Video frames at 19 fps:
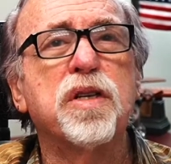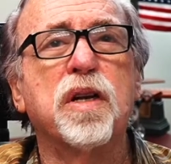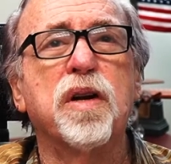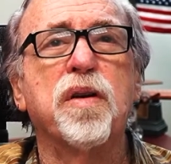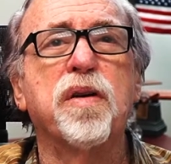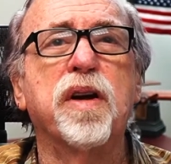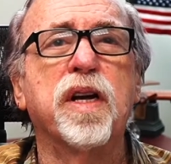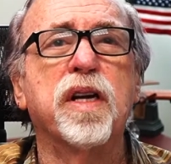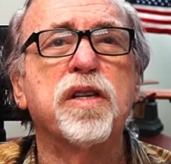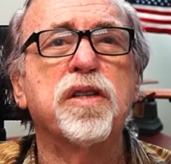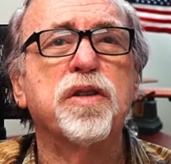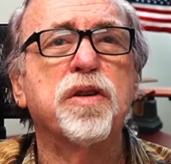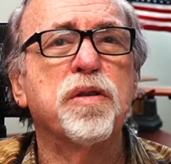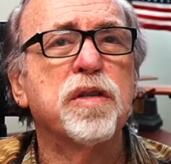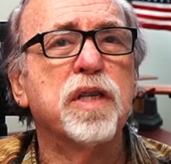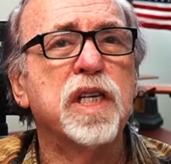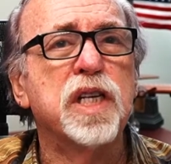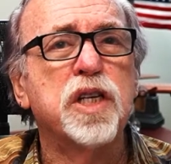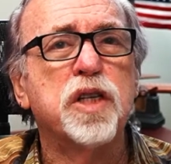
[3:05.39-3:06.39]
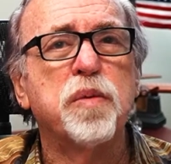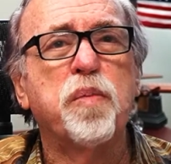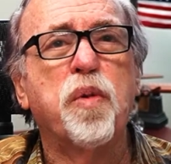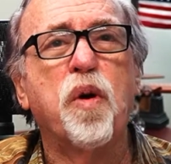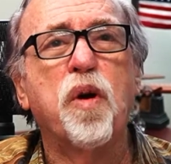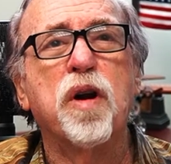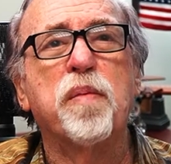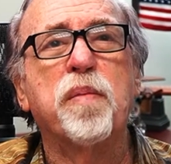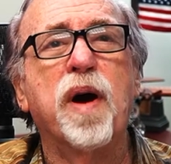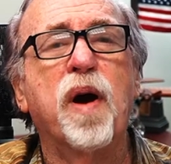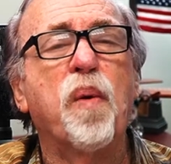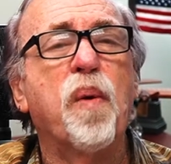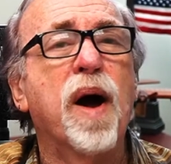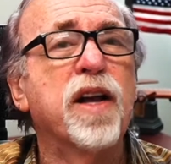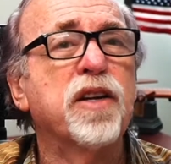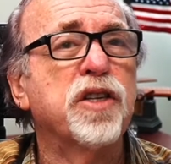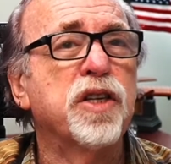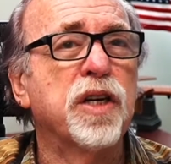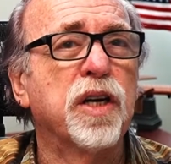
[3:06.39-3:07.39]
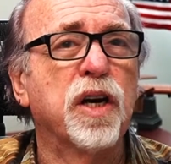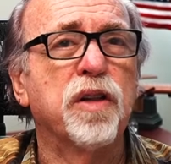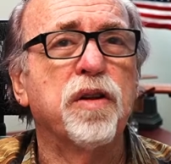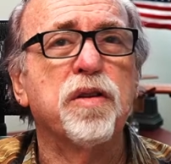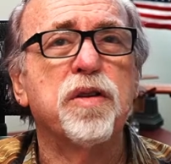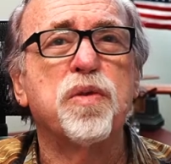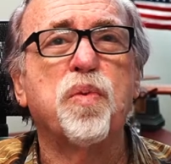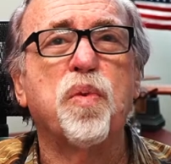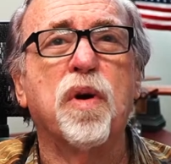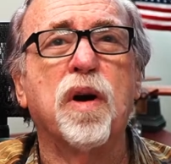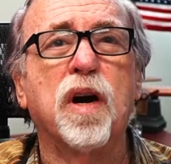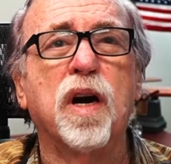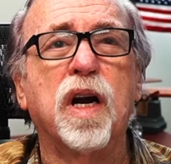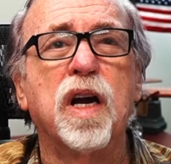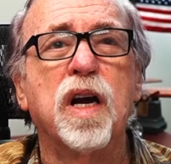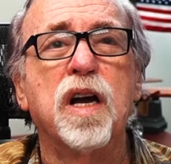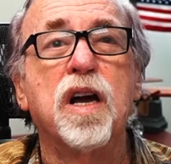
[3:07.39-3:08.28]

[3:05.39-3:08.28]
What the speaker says: learning is usually supported by watching others work,